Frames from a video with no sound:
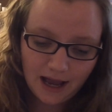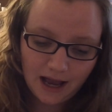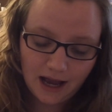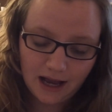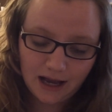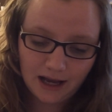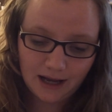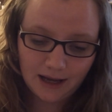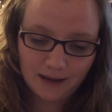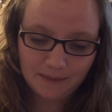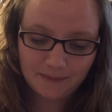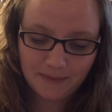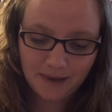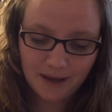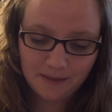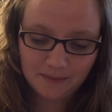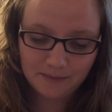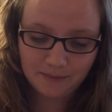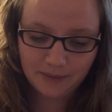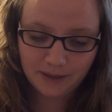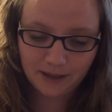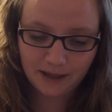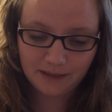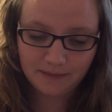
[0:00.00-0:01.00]

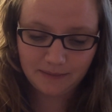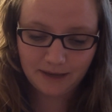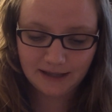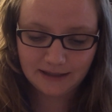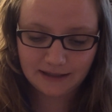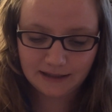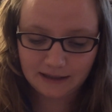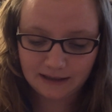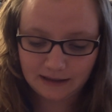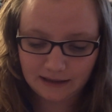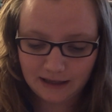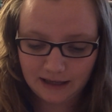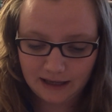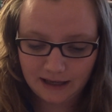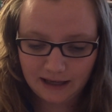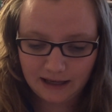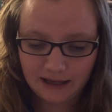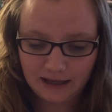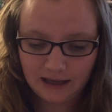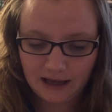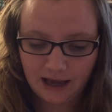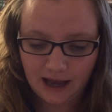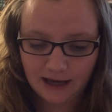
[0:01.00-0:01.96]
But basically